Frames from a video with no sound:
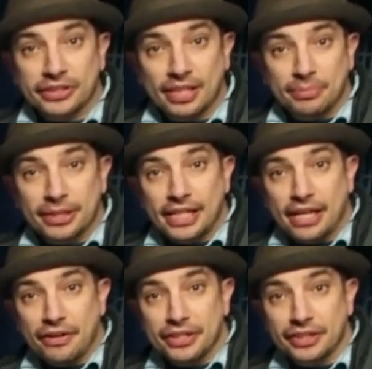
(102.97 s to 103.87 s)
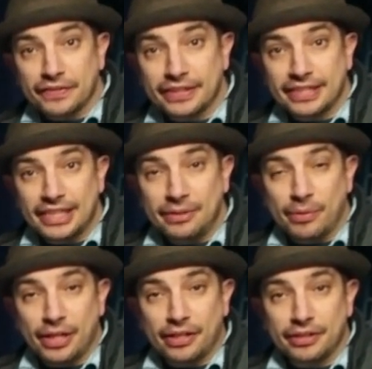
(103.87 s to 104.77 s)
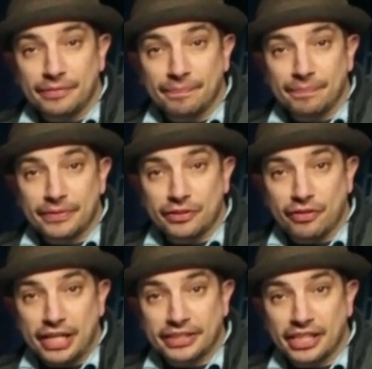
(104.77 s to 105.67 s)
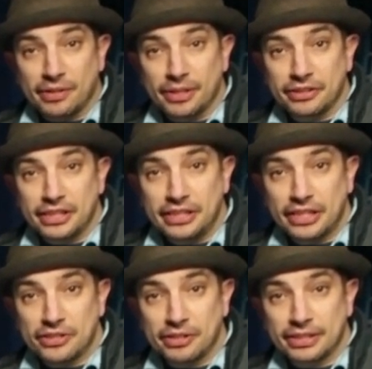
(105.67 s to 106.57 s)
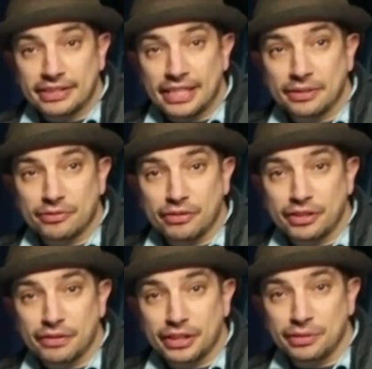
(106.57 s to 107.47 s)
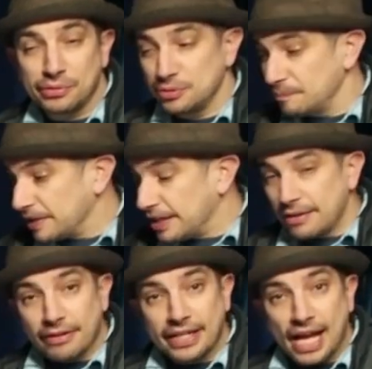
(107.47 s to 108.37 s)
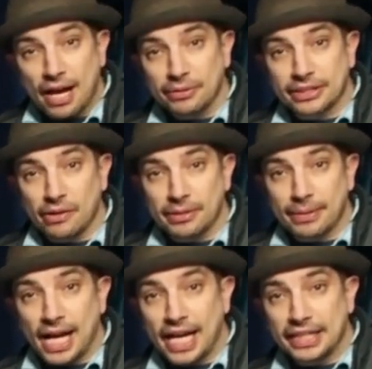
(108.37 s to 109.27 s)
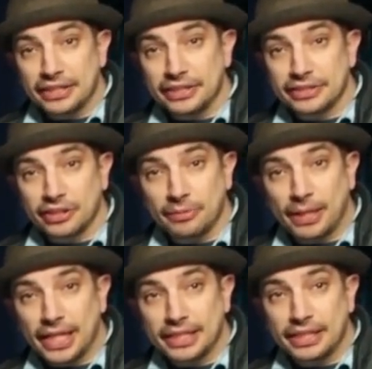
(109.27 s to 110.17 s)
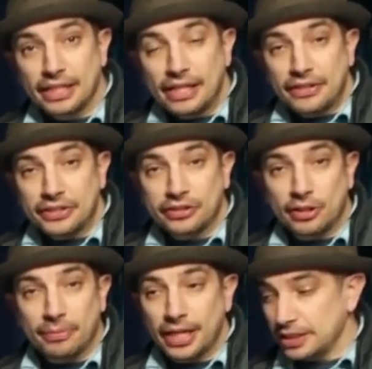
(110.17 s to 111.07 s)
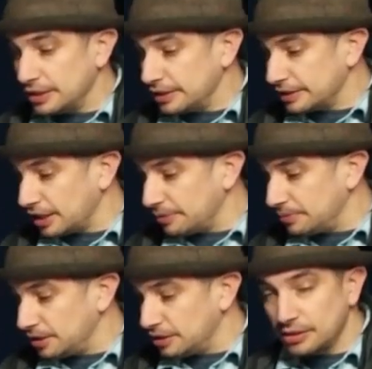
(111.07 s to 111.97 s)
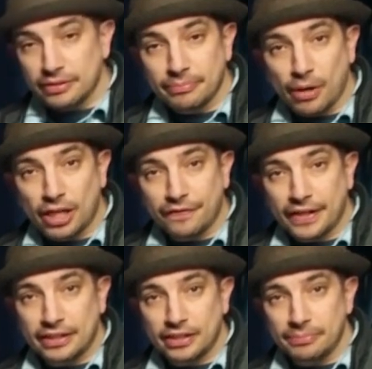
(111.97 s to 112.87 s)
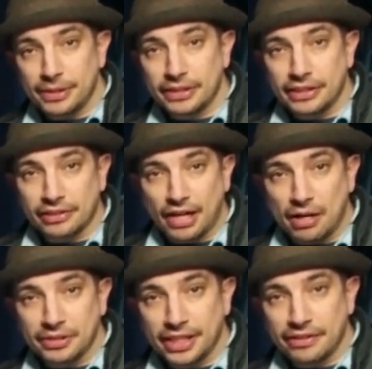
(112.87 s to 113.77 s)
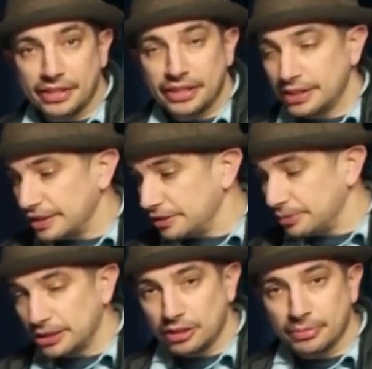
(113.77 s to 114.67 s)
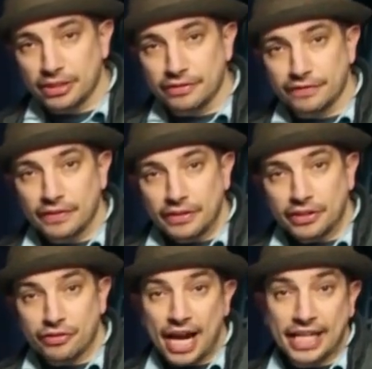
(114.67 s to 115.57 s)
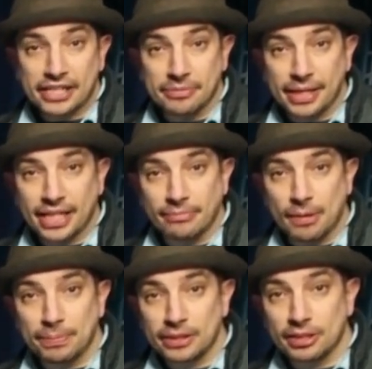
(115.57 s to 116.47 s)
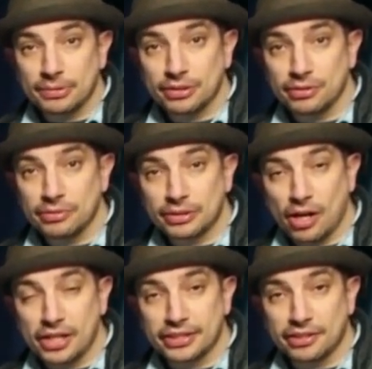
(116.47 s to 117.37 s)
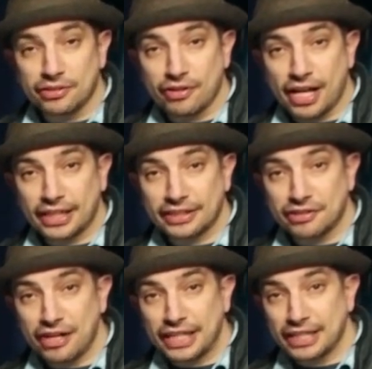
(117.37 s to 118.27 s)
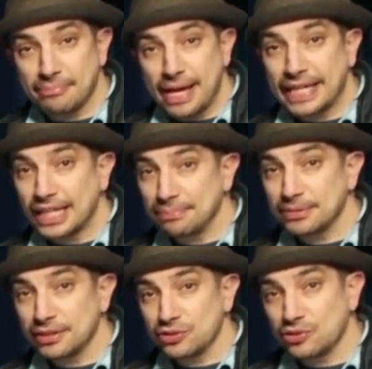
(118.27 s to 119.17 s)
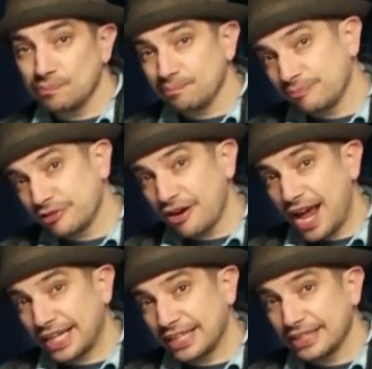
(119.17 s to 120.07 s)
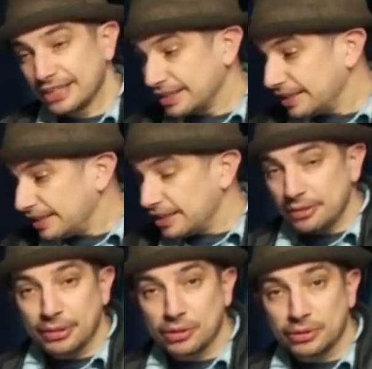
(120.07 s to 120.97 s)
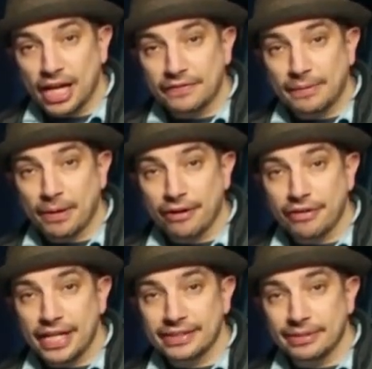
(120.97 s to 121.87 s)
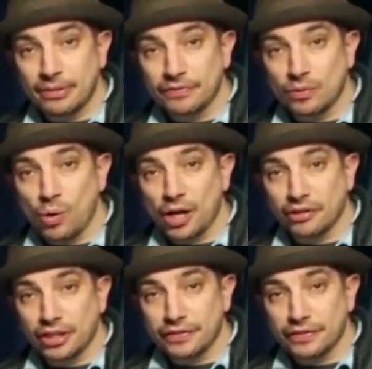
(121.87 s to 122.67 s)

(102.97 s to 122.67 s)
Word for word: are some of the areas of the city where the train's going to go underneath. As you can see, it's really, really cool. Right now it's going behind the turbine. This turbine is going to be modified a little bit in the ground area. There'll be a little bit of... The track actually might come up a little bit too. As long as the track, the train can make it up the track, it'd be cool to have that part raised above the water and